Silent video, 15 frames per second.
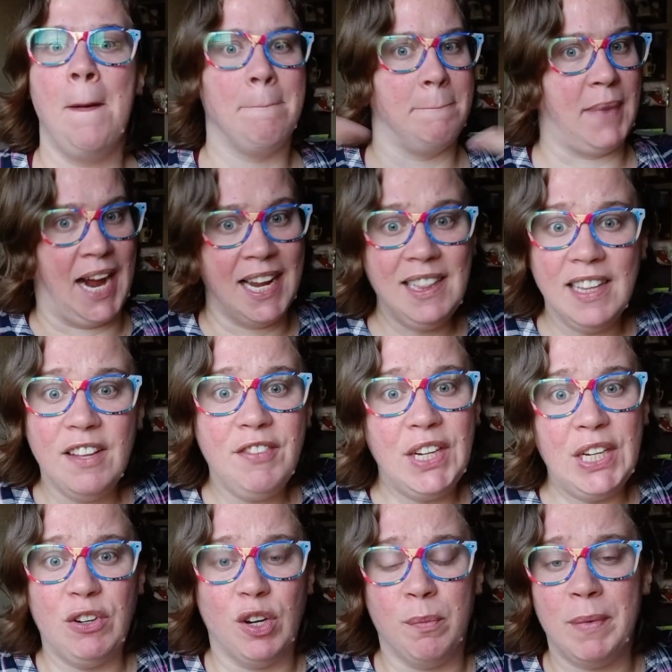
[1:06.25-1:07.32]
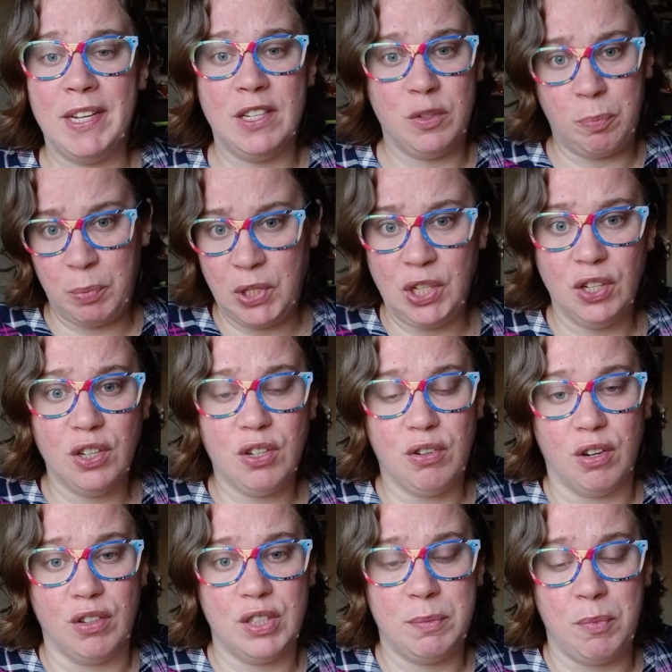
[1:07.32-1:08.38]
My living room is pure
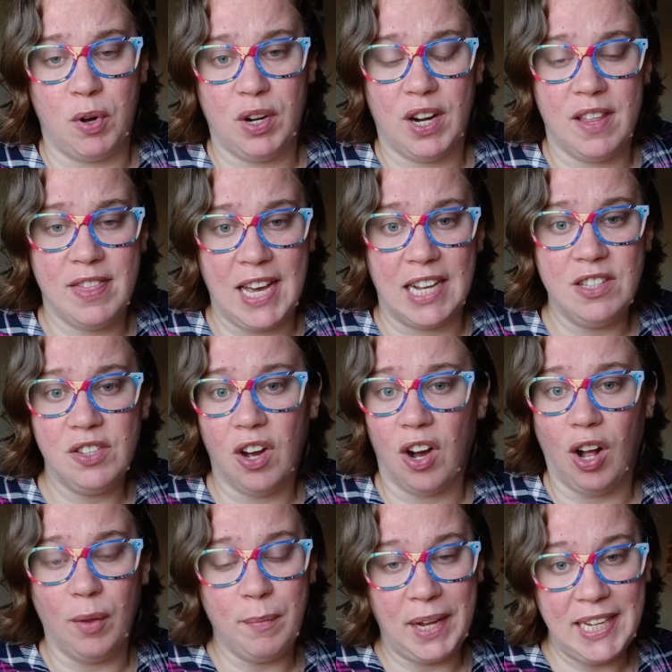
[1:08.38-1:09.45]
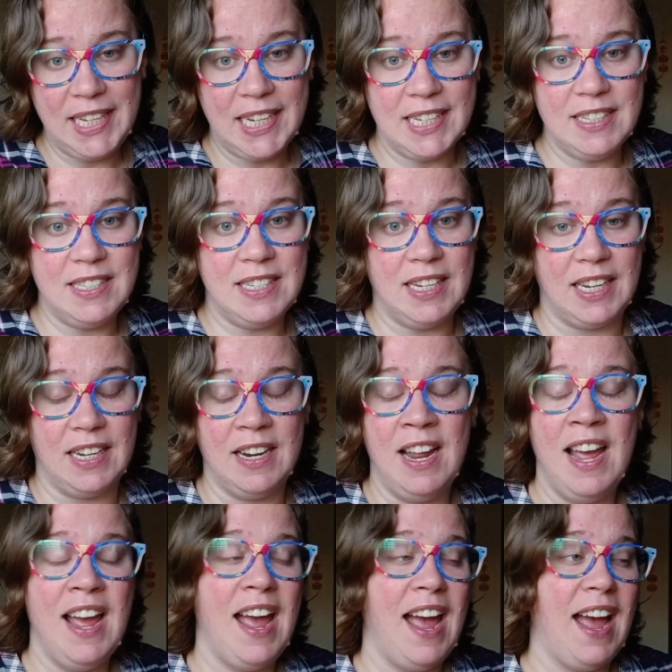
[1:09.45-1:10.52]
gross motor. That's all my kids
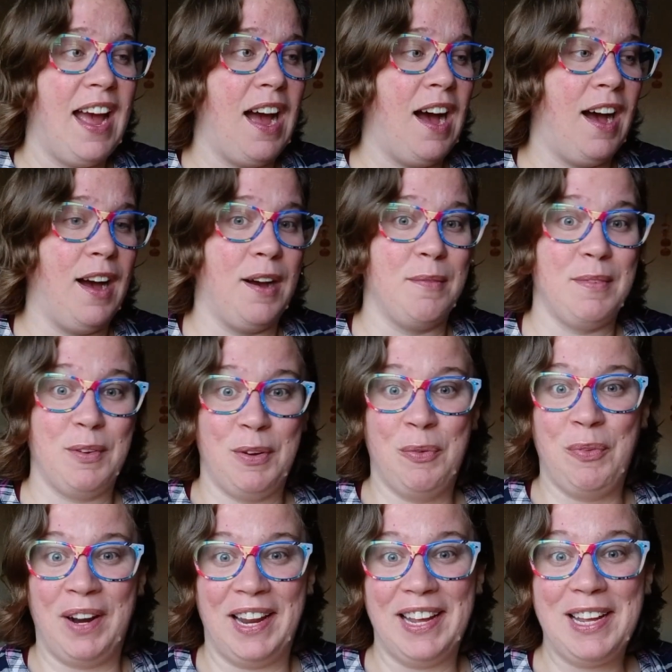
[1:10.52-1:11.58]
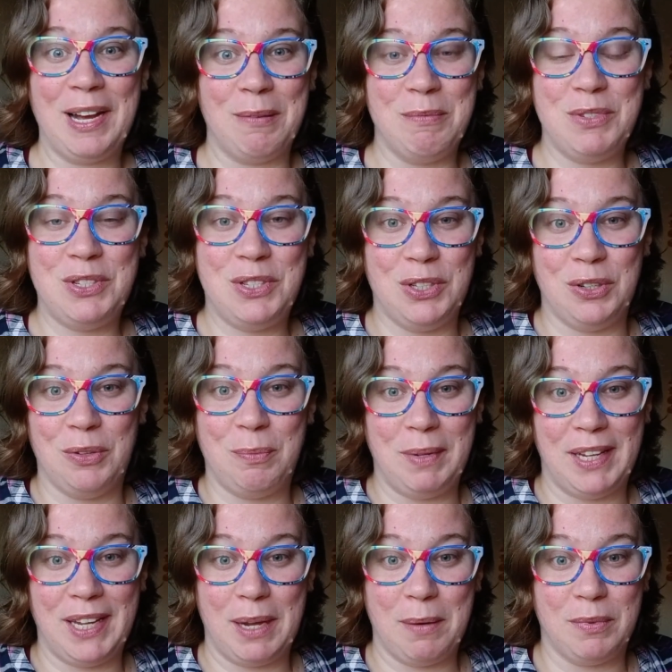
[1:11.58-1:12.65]
need when it comes to
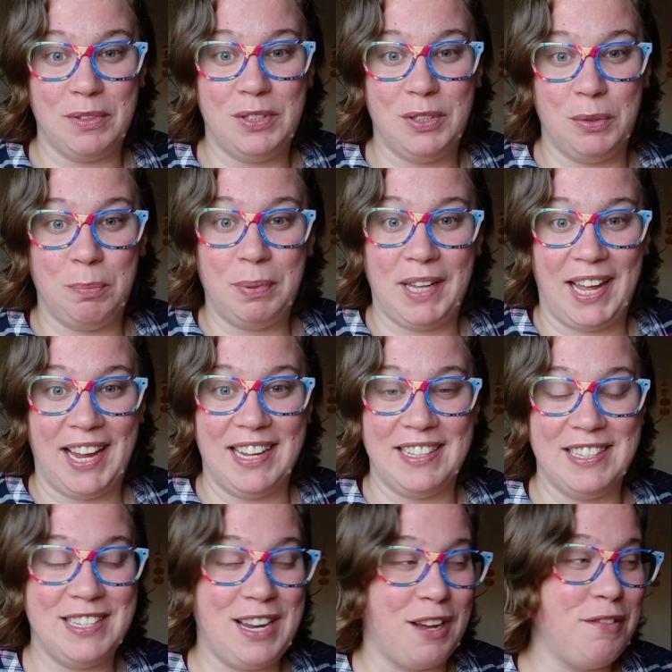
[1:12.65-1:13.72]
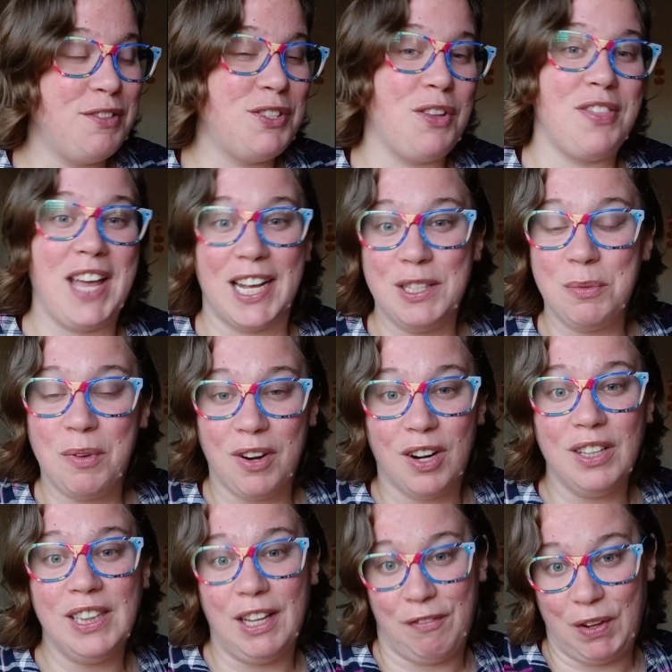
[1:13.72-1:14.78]
being able to play and stuff. So that's what
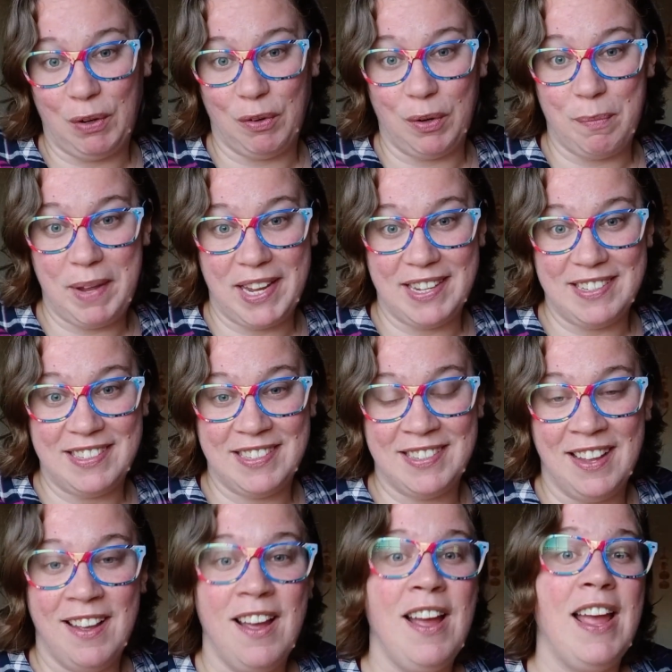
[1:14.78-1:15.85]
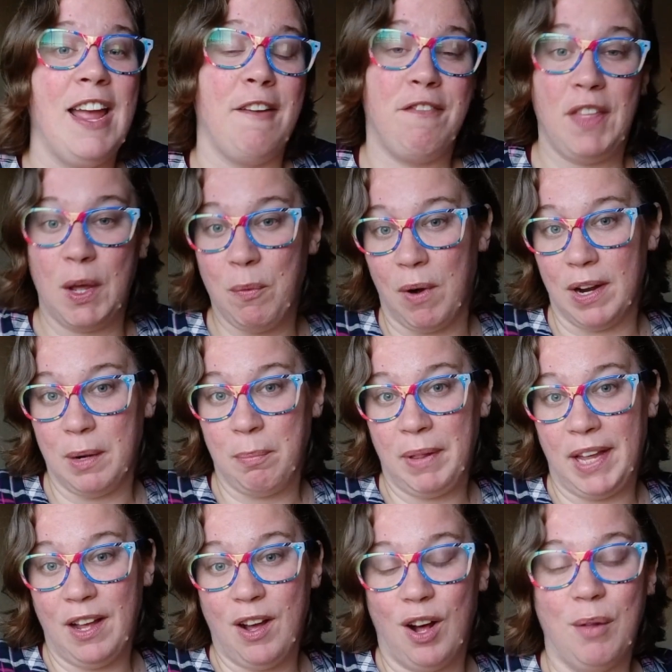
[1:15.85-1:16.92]
our living room is. If they want to
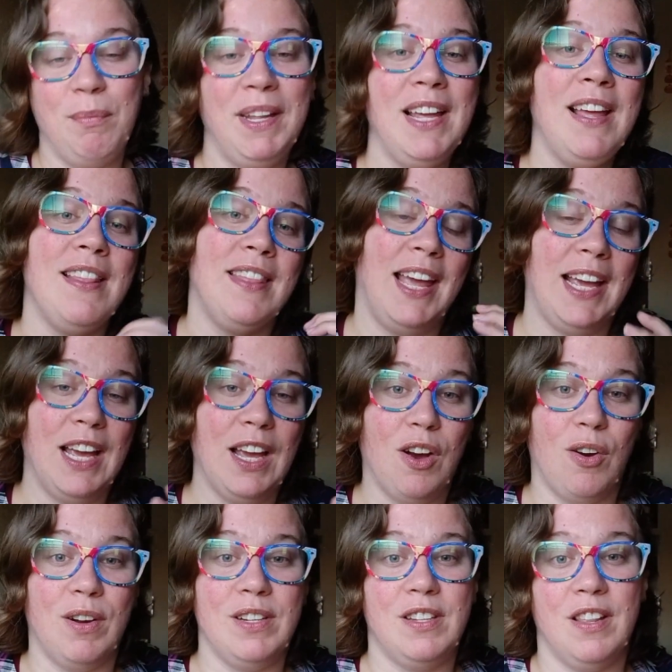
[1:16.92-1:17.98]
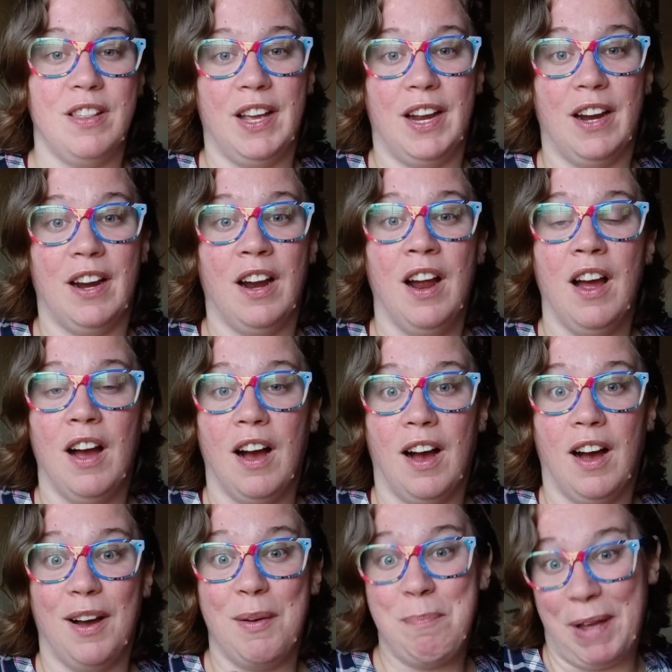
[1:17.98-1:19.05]
play calmly, they can go into their
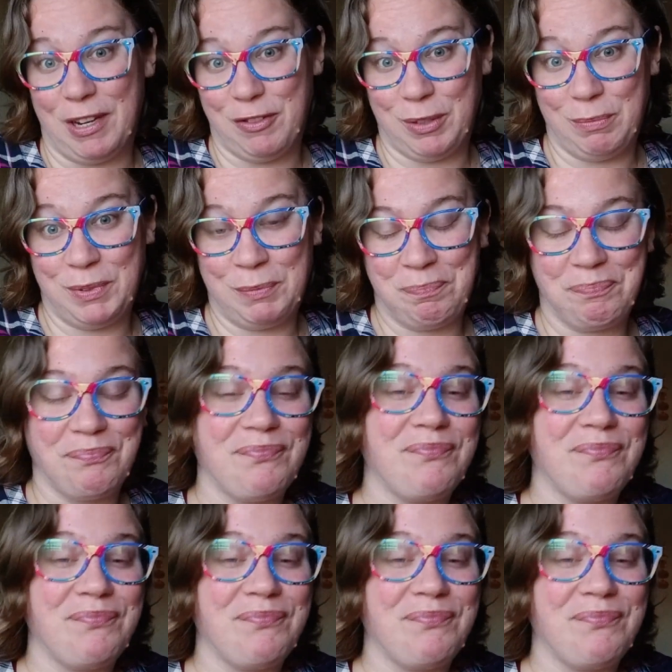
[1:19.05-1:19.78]
bedrooms.